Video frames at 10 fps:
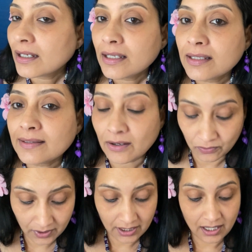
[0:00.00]
So
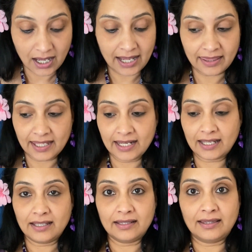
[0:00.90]
I
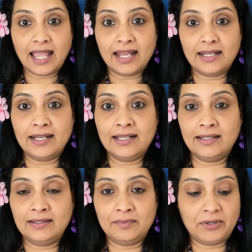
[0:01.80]
think that
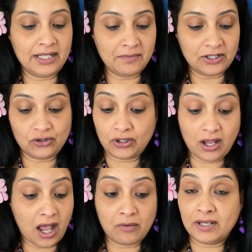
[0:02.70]
is pretty much
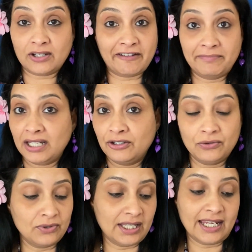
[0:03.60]
how much I've been
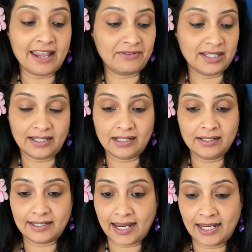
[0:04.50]
using every single
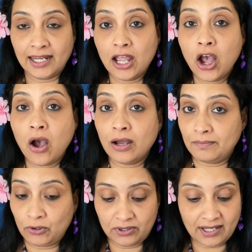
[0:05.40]
day on
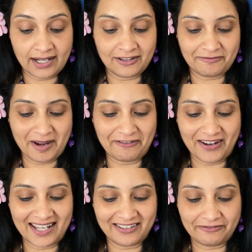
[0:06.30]
both sides of my
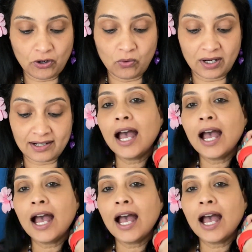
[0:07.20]
face, of course.